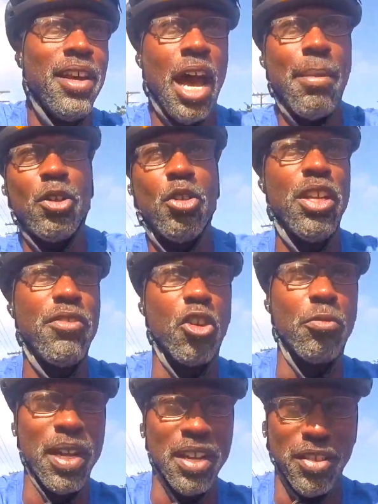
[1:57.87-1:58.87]
How about you leave
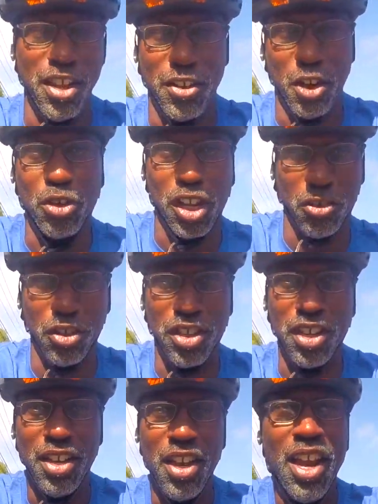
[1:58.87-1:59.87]
those beans there in those countries?
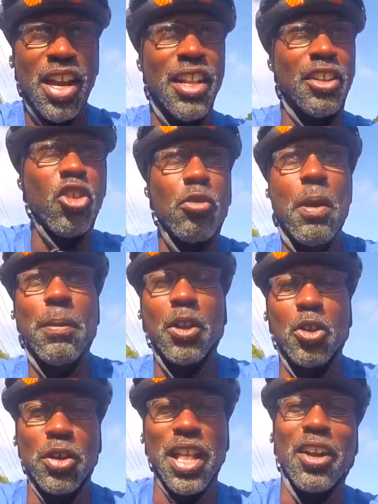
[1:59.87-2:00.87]
Let those people
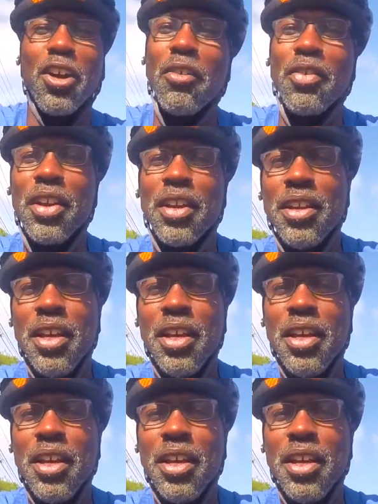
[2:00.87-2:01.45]
enjoy that coffee.